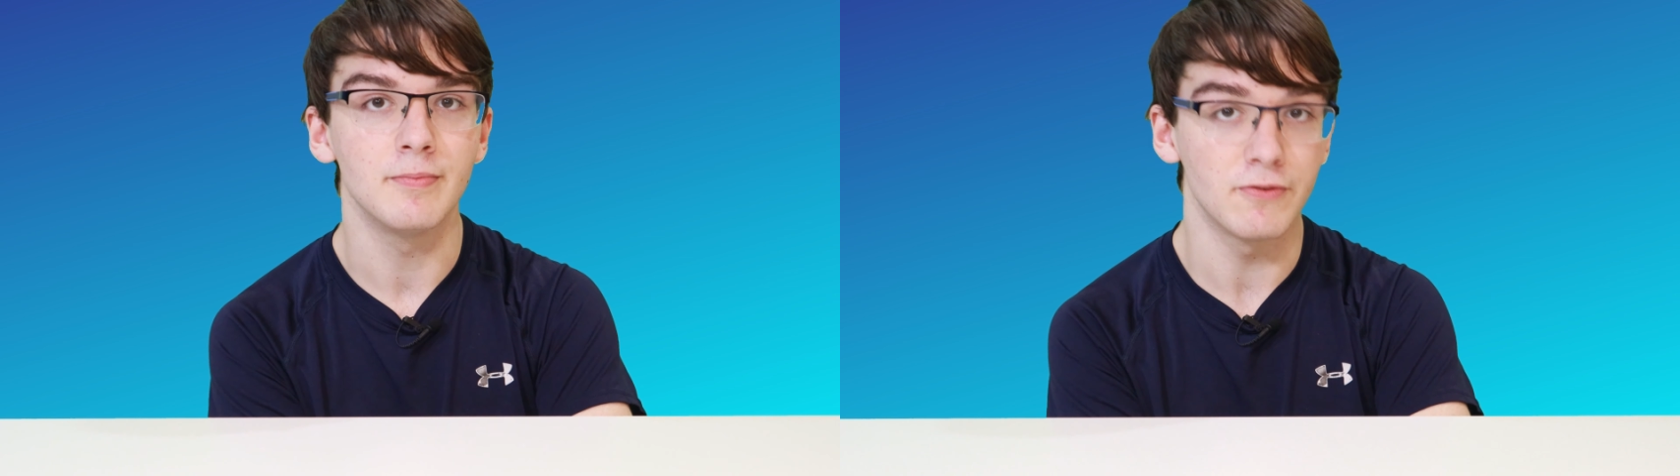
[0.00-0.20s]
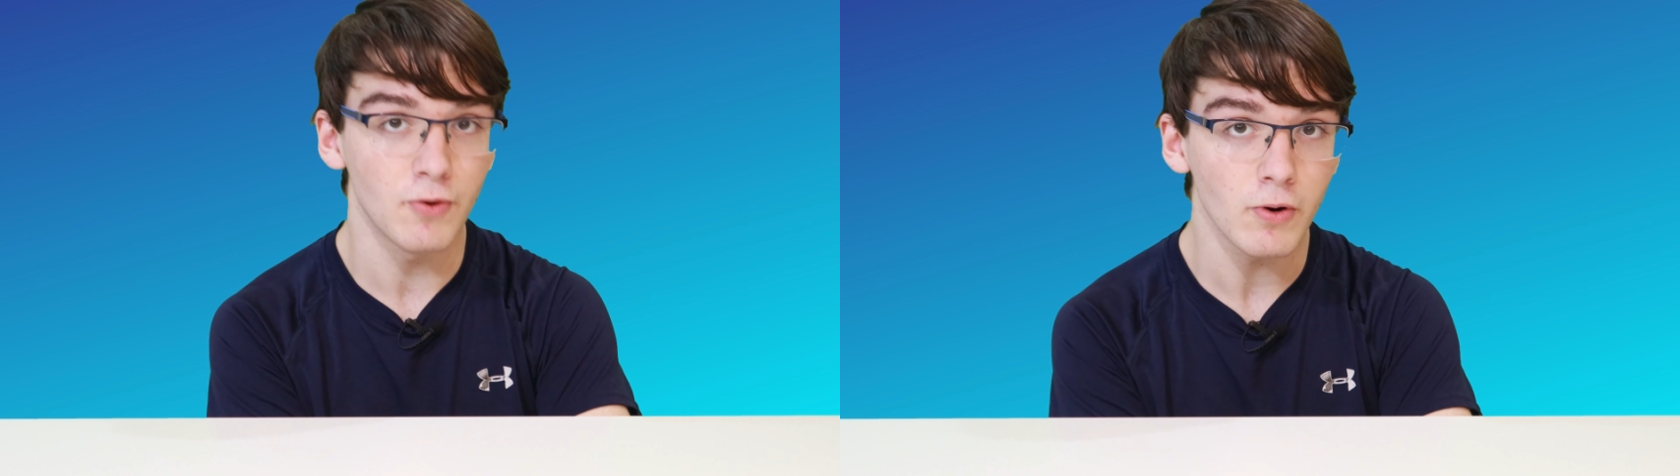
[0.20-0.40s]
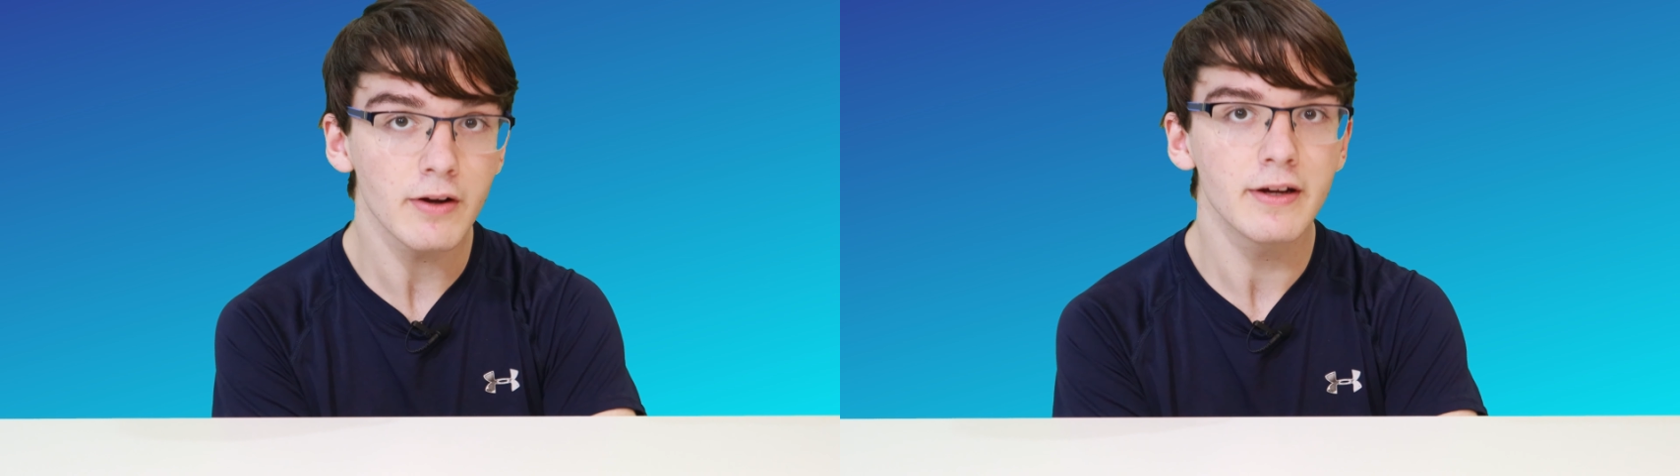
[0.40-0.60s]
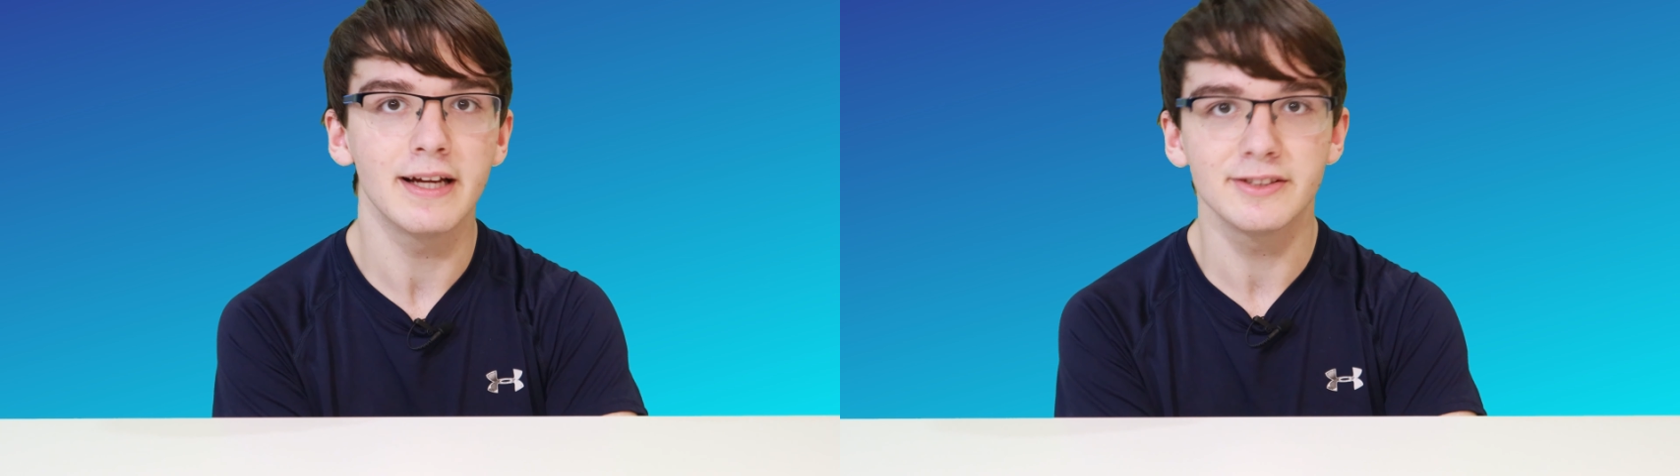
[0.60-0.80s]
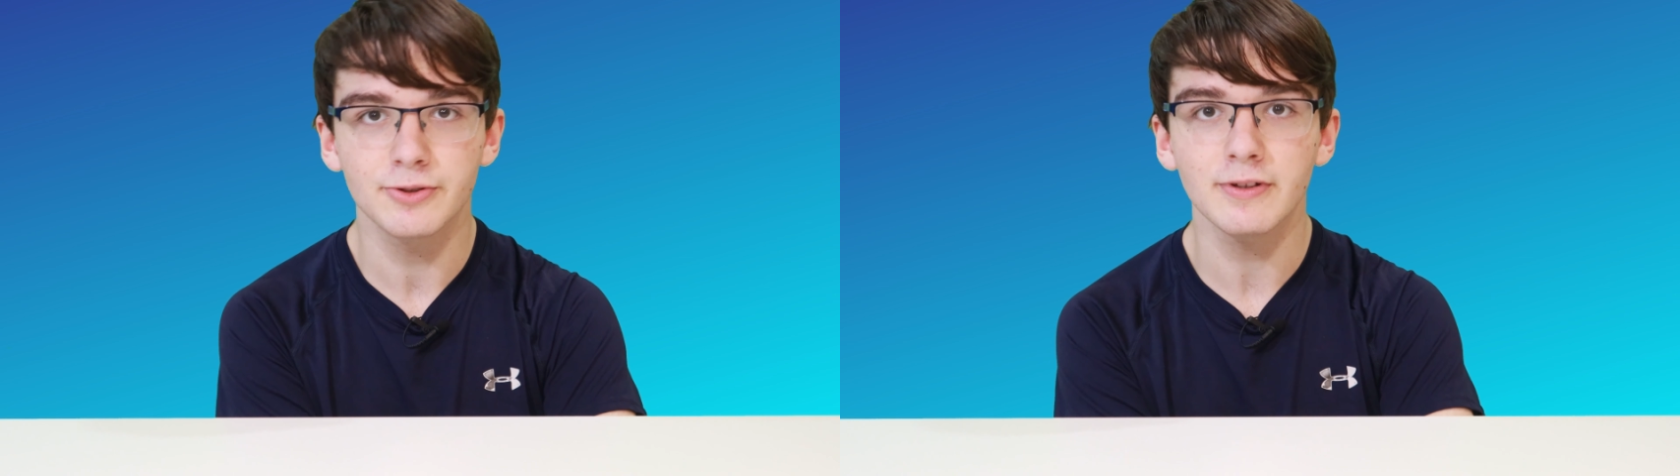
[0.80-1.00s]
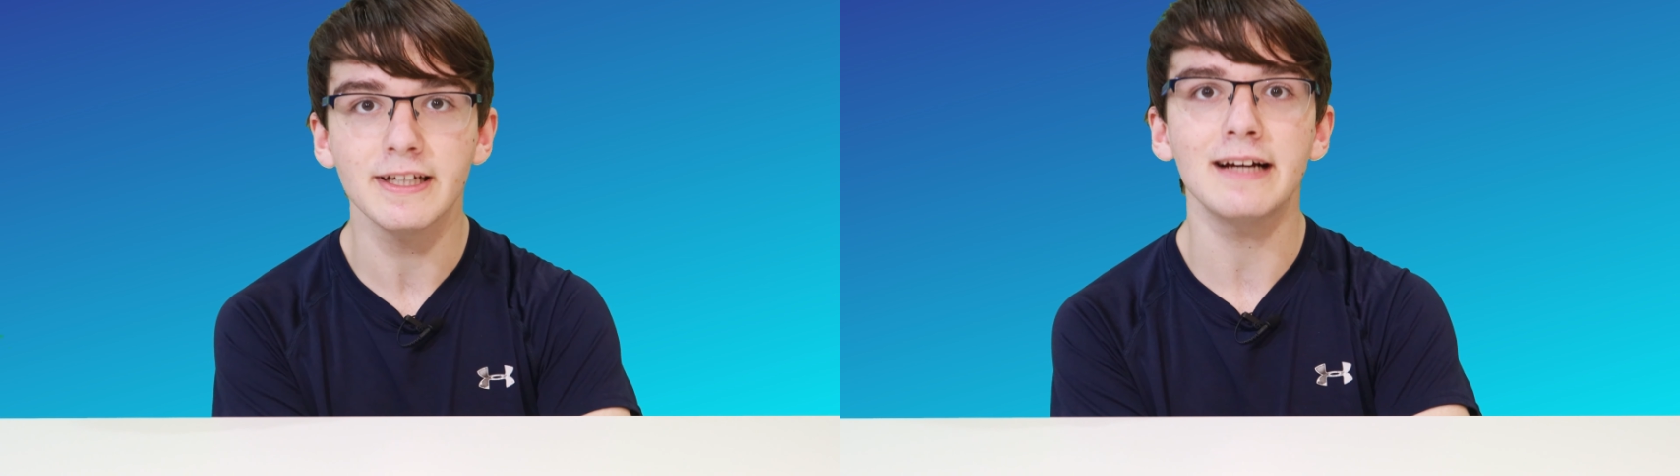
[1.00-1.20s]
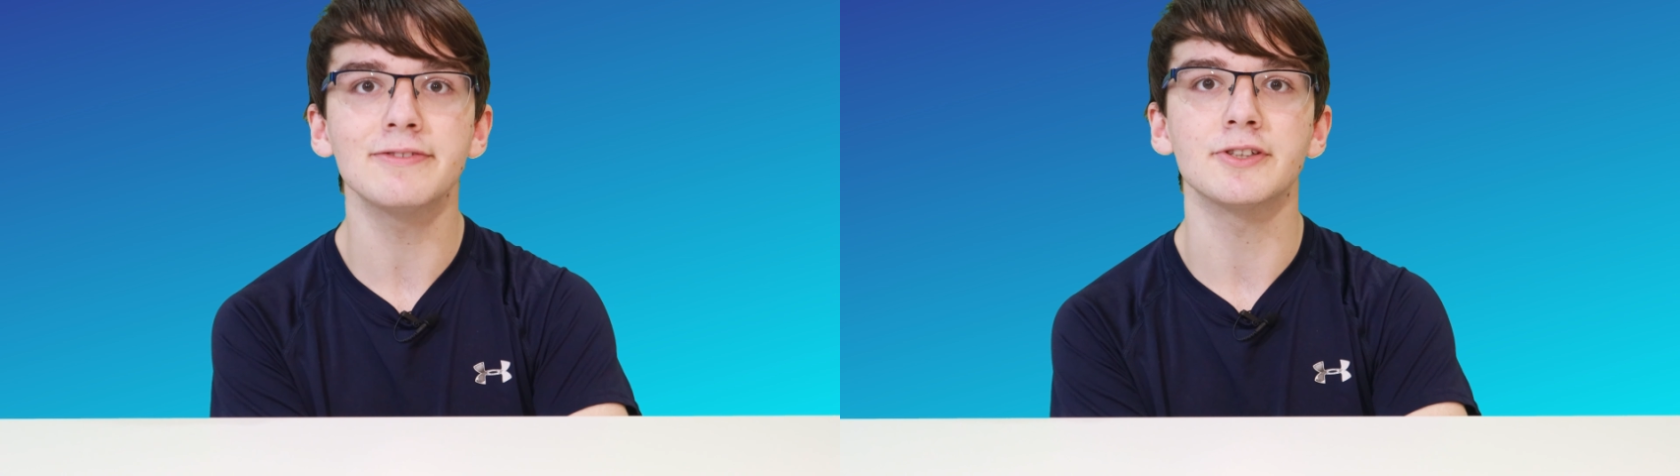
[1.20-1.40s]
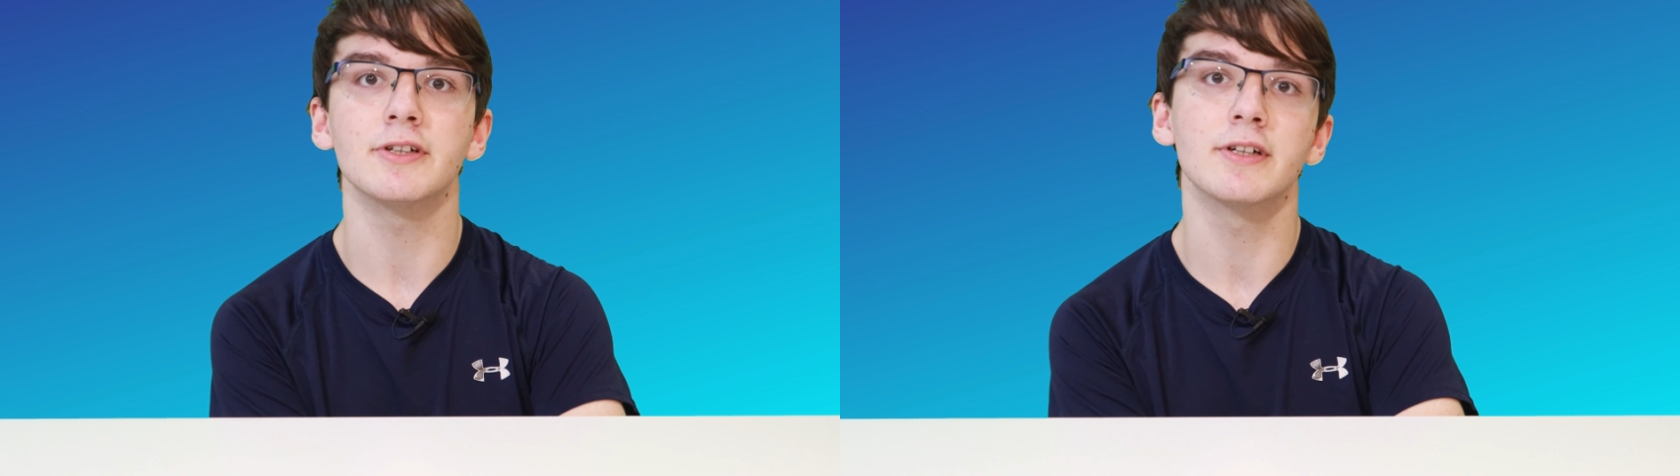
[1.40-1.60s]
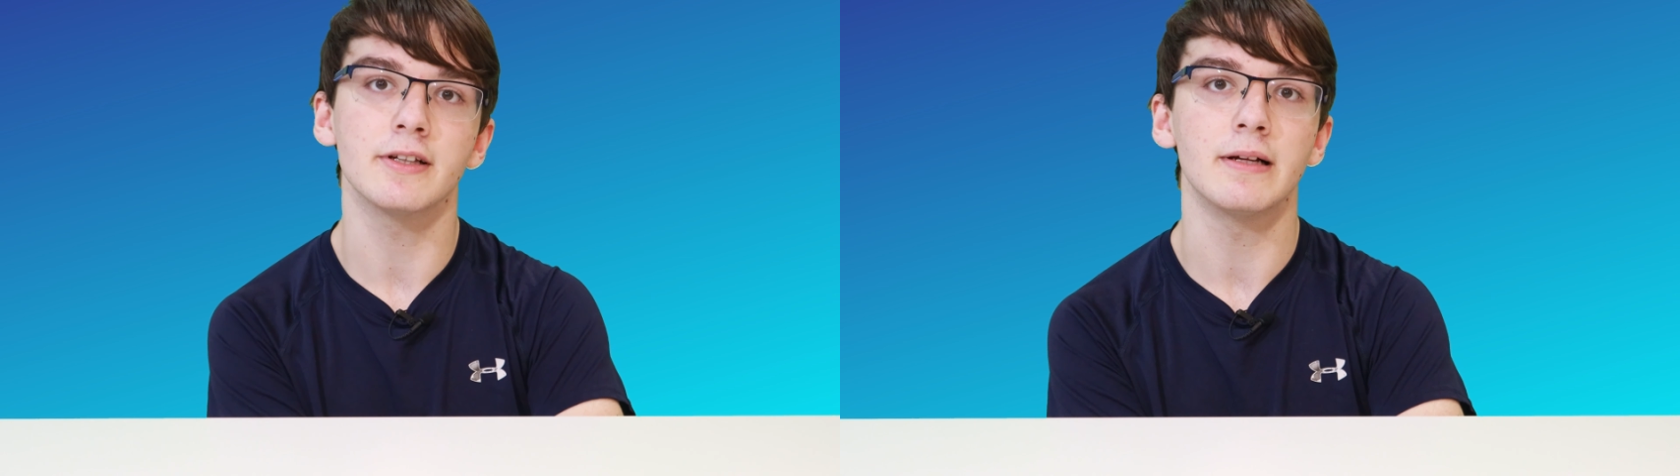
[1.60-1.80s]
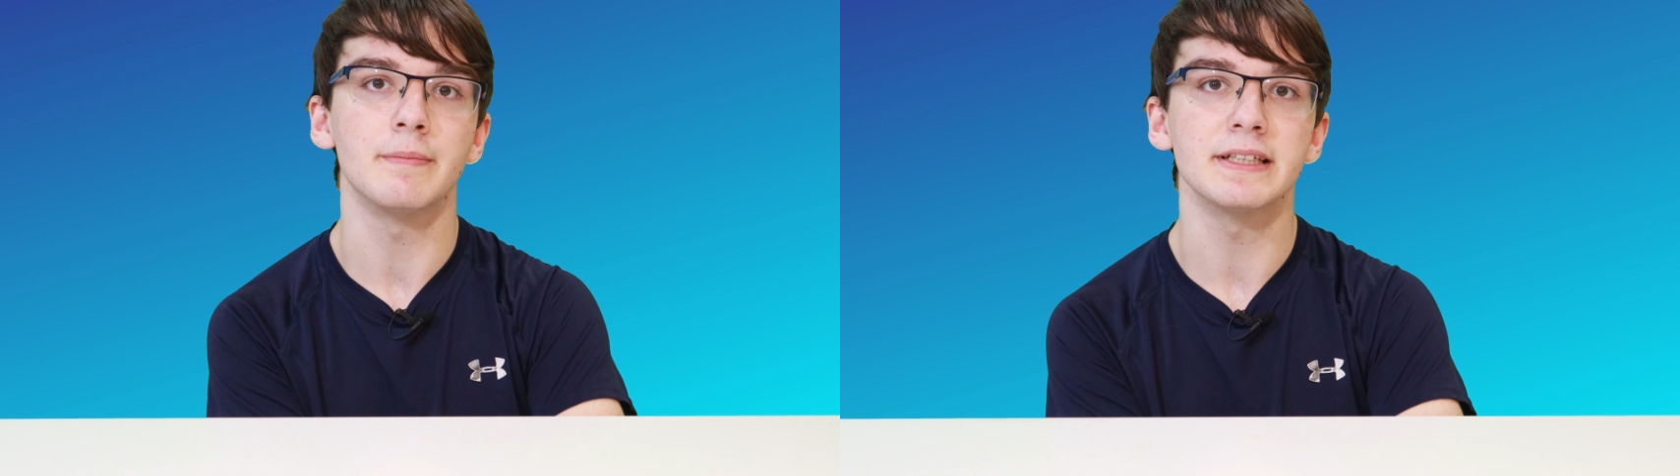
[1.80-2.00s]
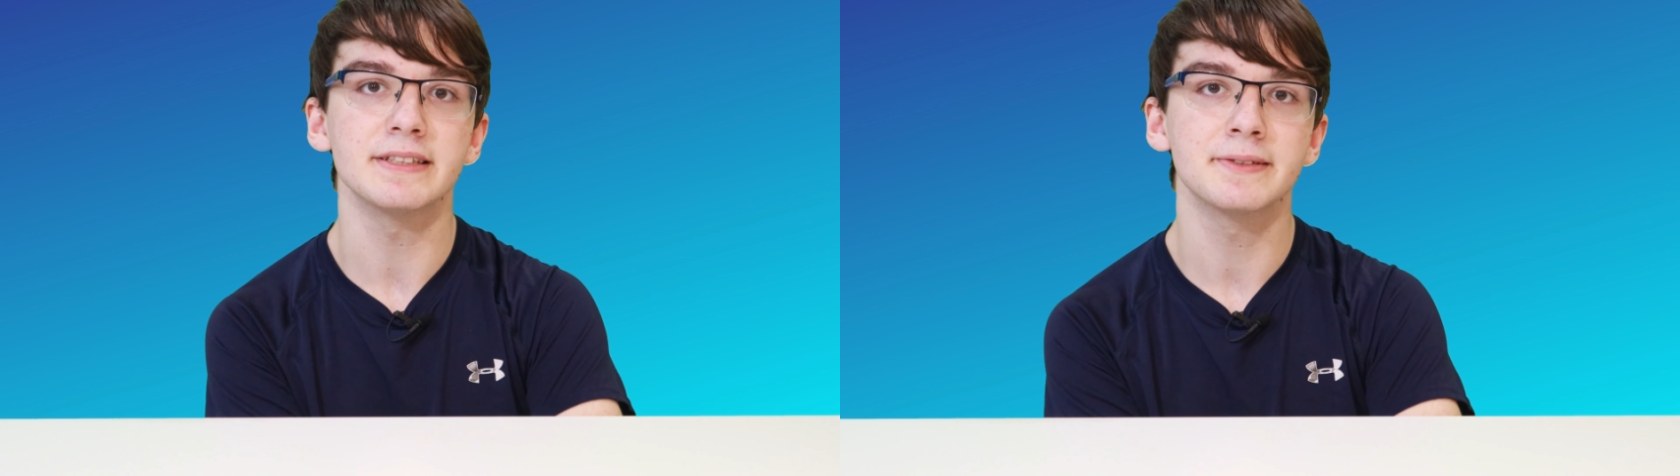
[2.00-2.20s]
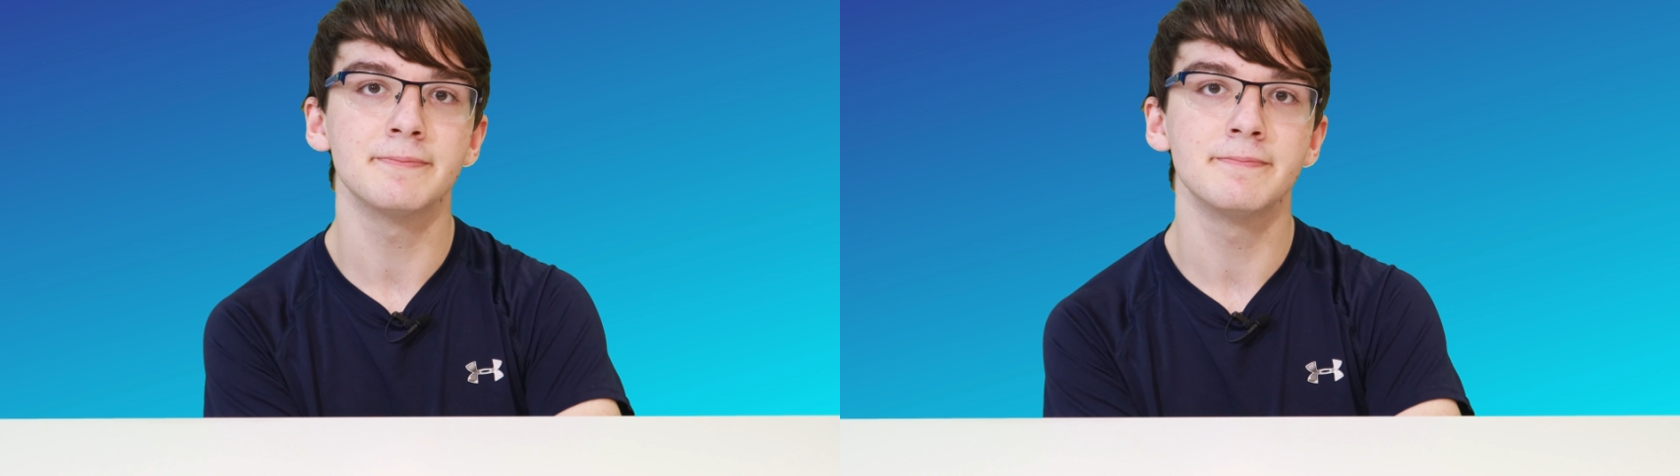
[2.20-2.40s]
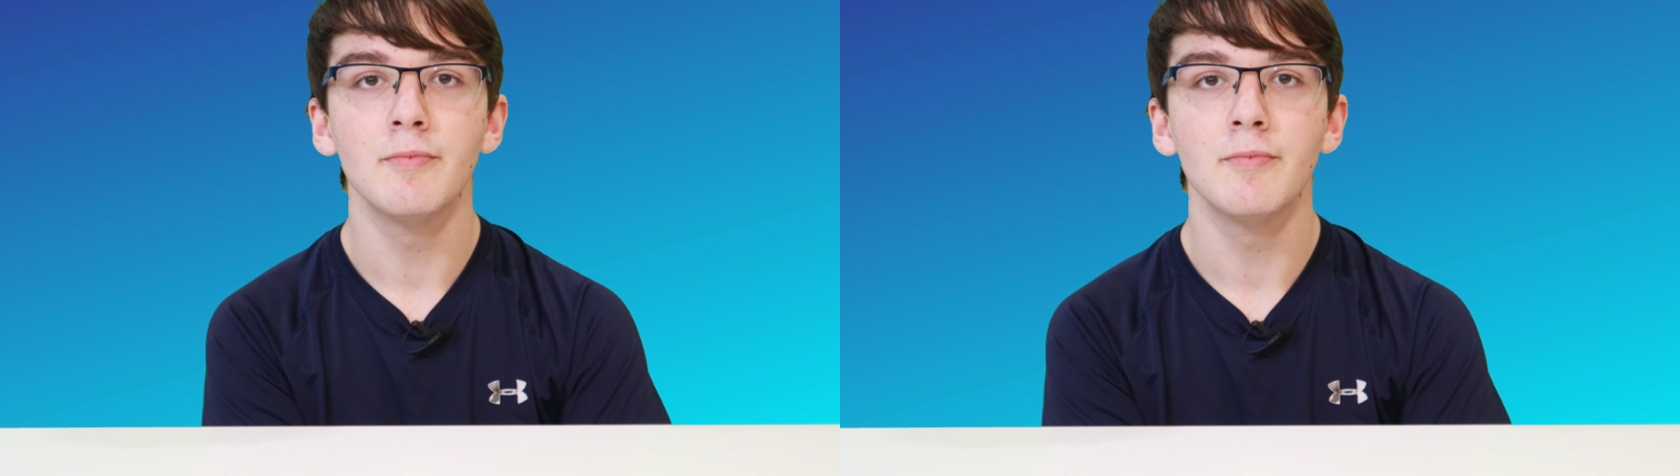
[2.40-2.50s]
before and shortly after Columbus.